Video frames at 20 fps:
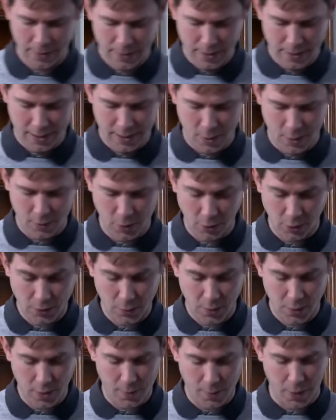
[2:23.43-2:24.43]
There was
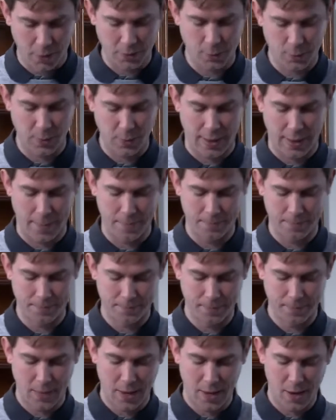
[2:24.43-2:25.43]
also other boats with him.
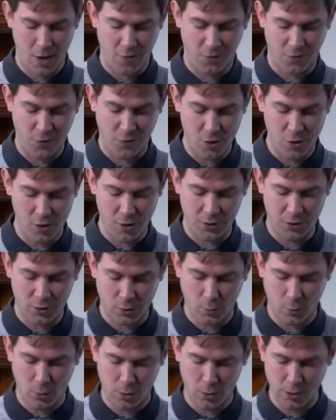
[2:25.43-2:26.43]
A furious
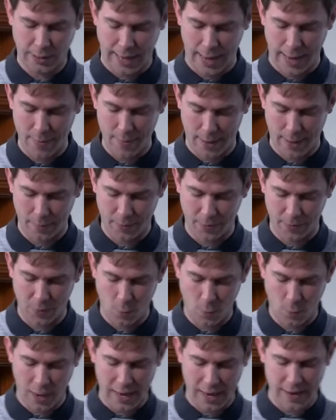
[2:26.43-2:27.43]
squall came up, and the
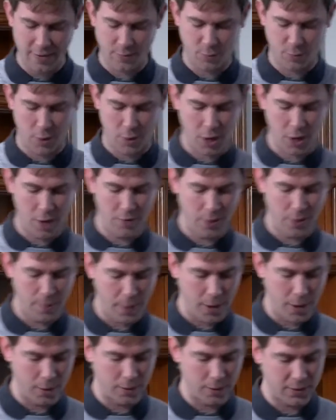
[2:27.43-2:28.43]
waves broke over the
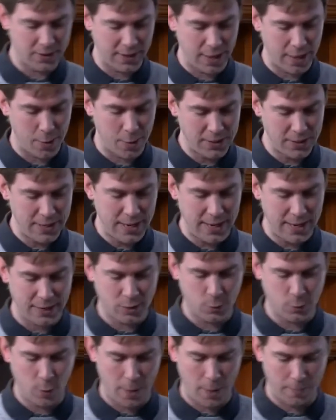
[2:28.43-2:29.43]
boat so that it was nearly
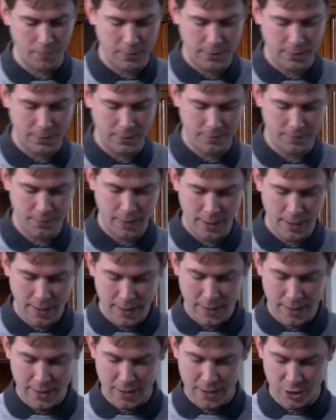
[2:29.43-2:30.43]
swamped.
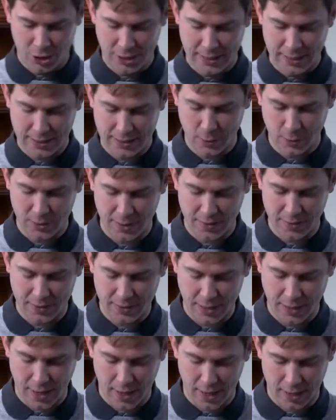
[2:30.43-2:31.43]
Jesus was in the
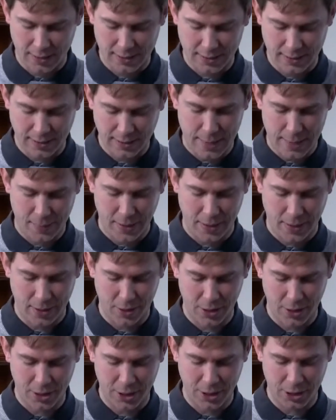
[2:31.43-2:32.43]
stern, sleeping
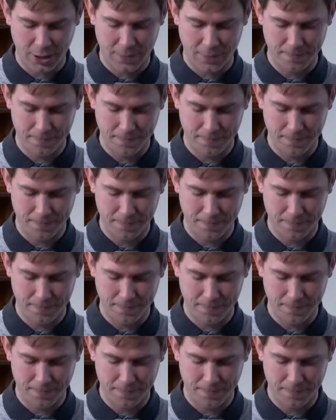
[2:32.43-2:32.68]
on a cushion.